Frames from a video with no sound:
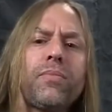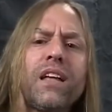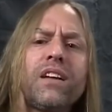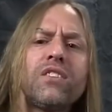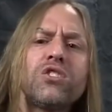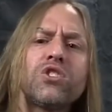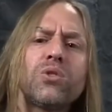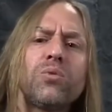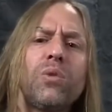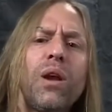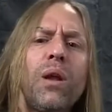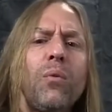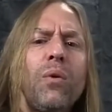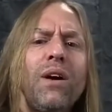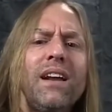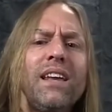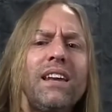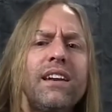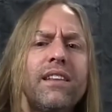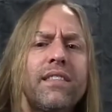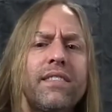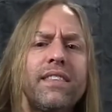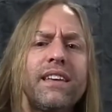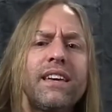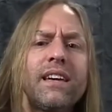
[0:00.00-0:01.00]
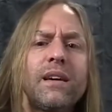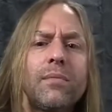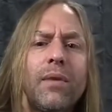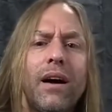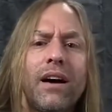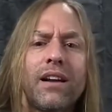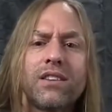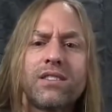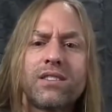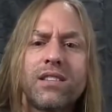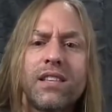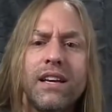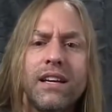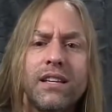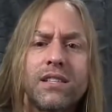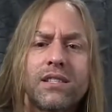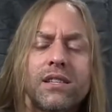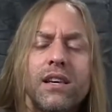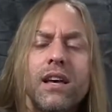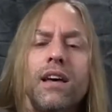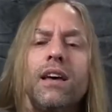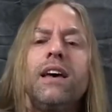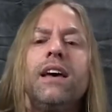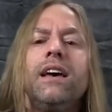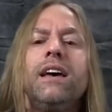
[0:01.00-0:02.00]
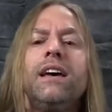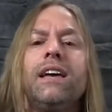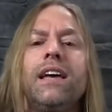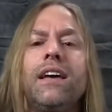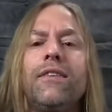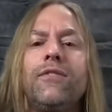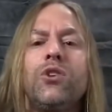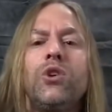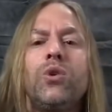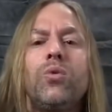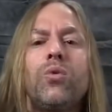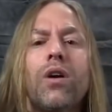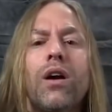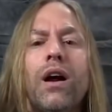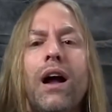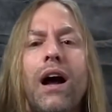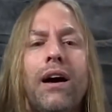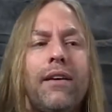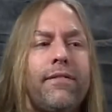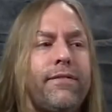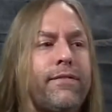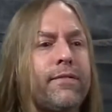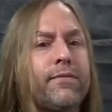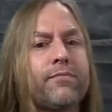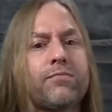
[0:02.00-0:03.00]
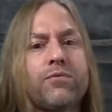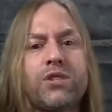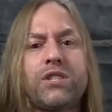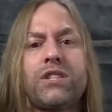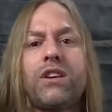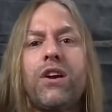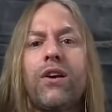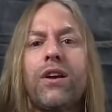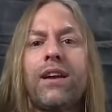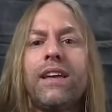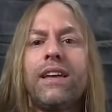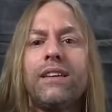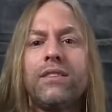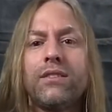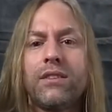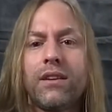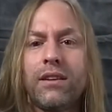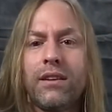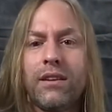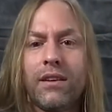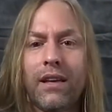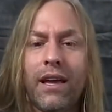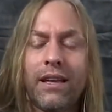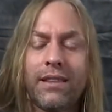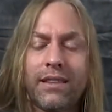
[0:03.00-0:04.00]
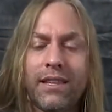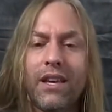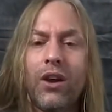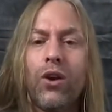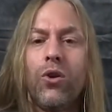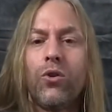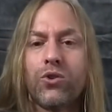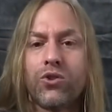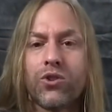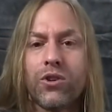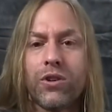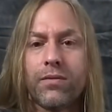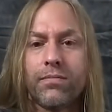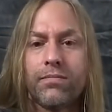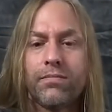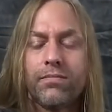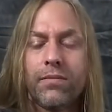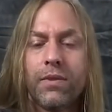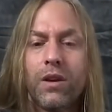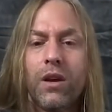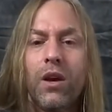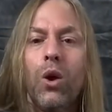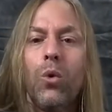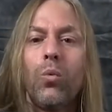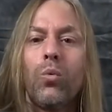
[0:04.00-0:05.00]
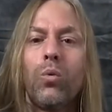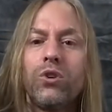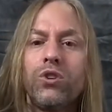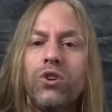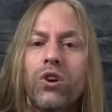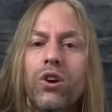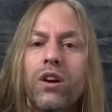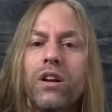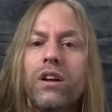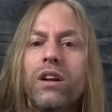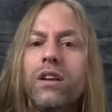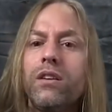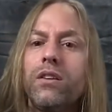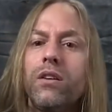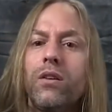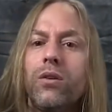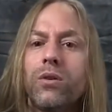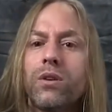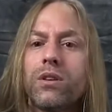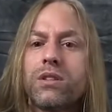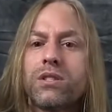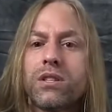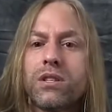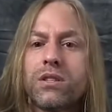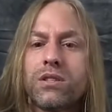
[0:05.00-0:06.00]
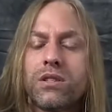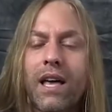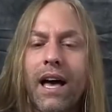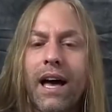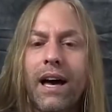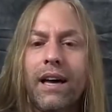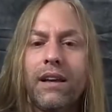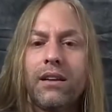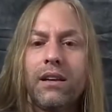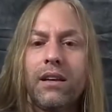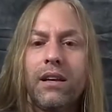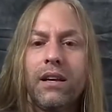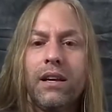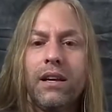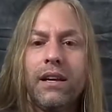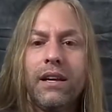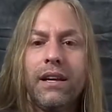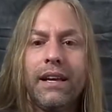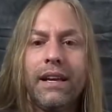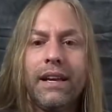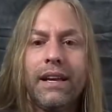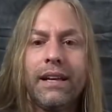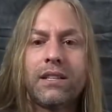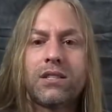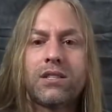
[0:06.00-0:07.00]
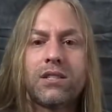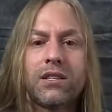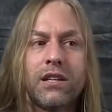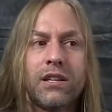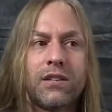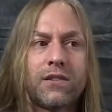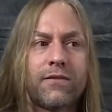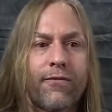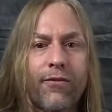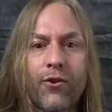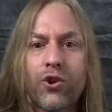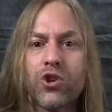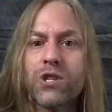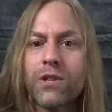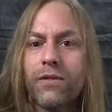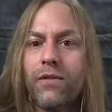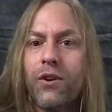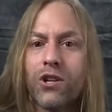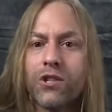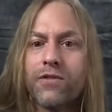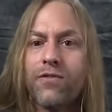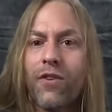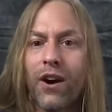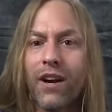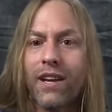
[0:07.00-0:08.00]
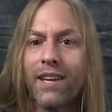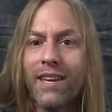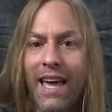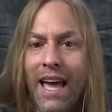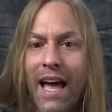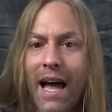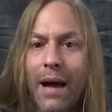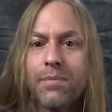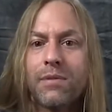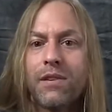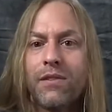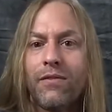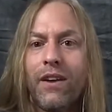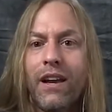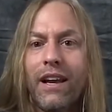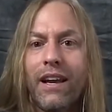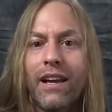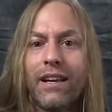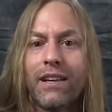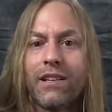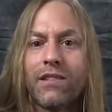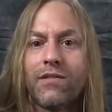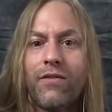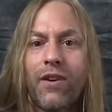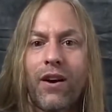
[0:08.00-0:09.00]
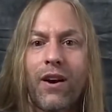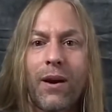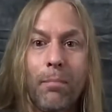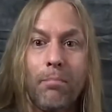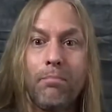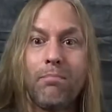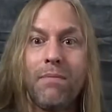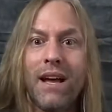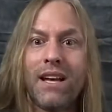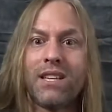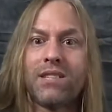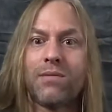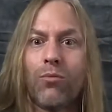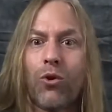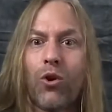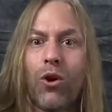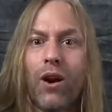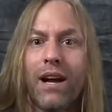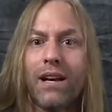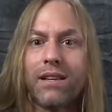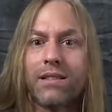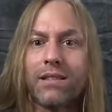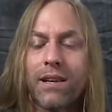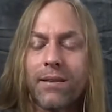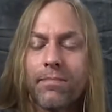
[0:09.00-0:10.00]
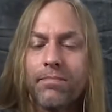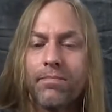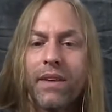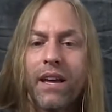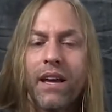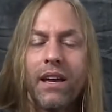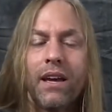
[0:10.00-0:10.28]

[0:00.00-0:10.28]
And so what I want you to think about is this. If you were off staring in, at the ocean, what you're going to notice is that it's, it's first of all, it's very captivating. It's very mesmerizing.